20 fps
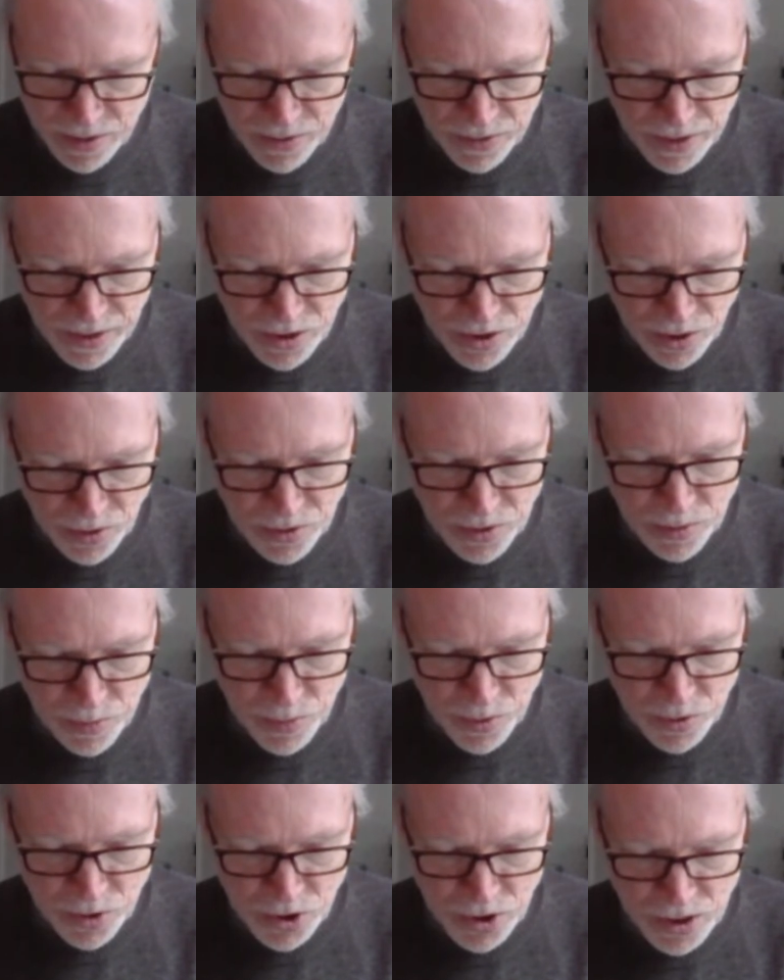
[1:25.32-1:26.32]
They told them
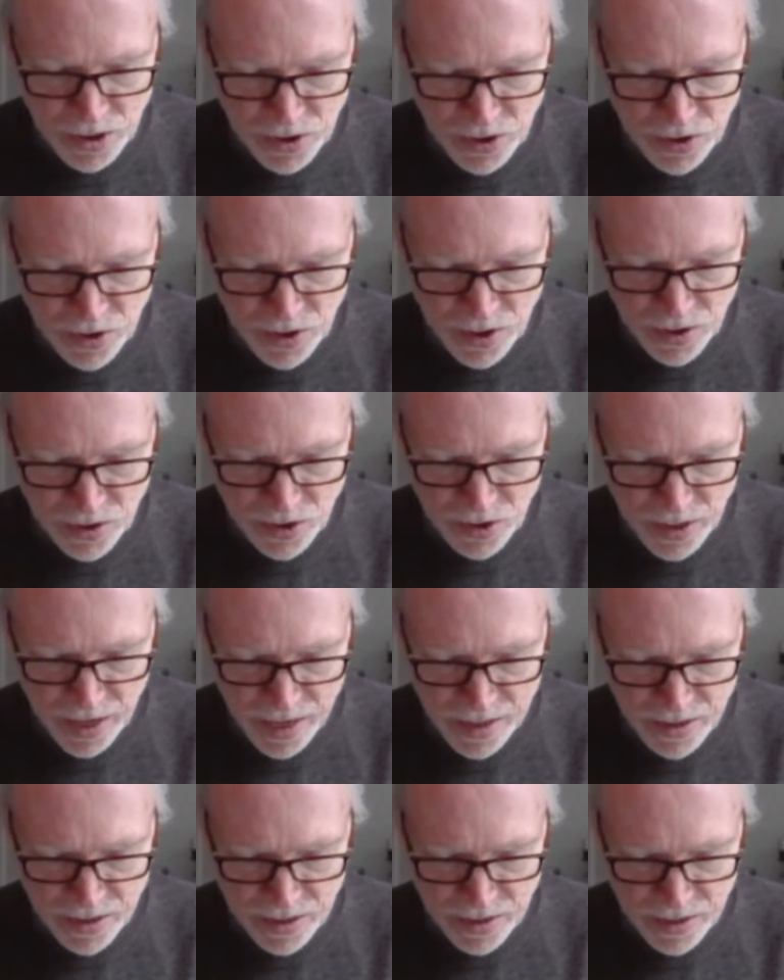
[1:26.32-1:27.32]
what Jesus had
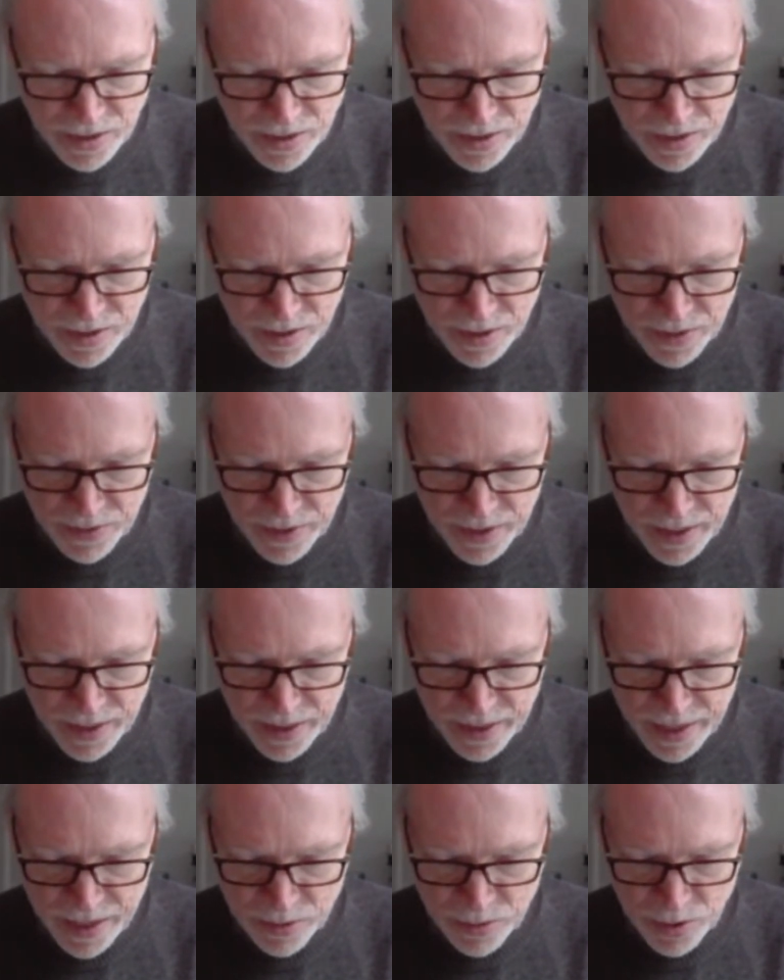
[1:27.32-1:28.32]
said, and they
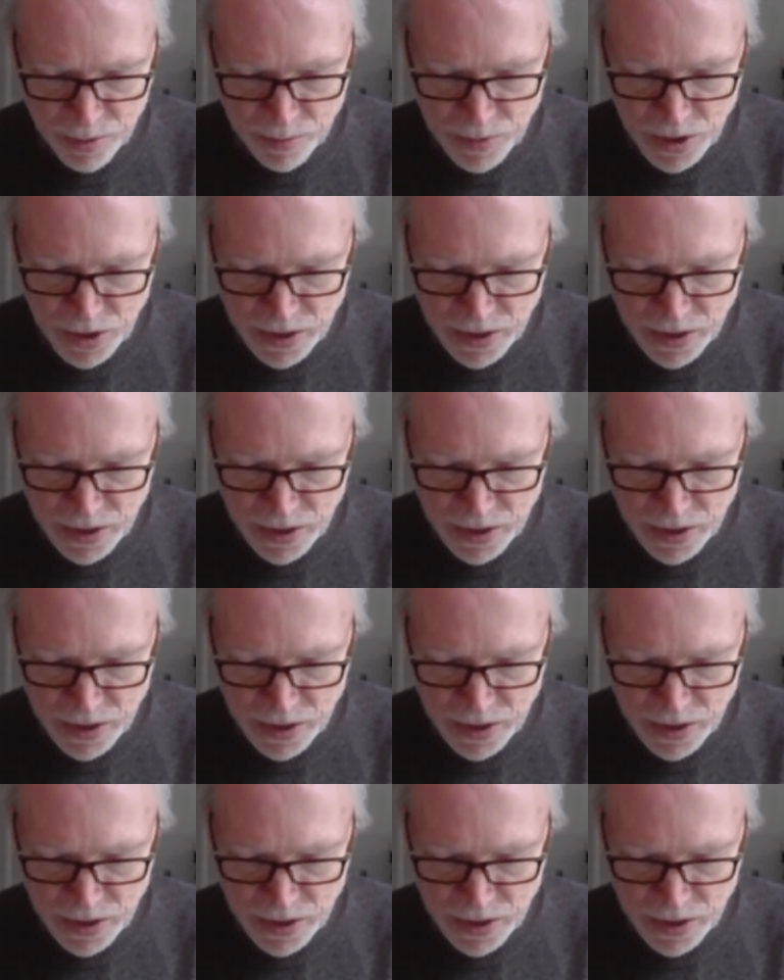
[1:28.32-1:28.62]
allowed them